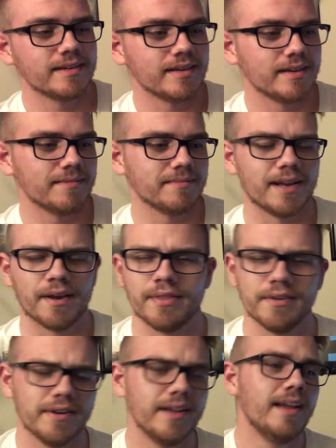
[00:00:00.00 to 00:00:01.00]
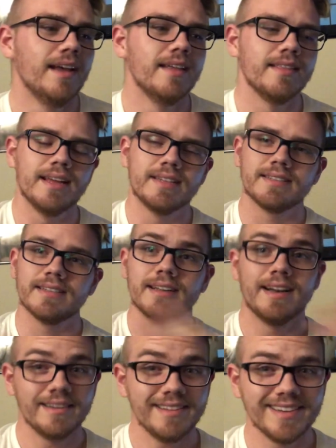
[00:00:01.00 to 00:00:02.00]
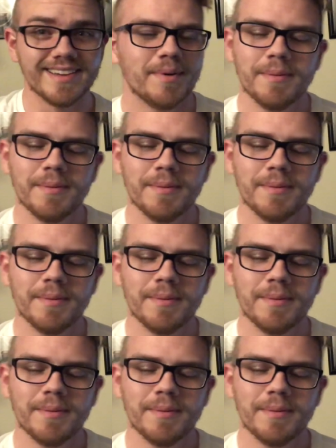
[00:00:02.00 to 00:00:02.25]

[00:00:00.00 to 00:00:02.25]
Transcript: Not a theory, that's an idea.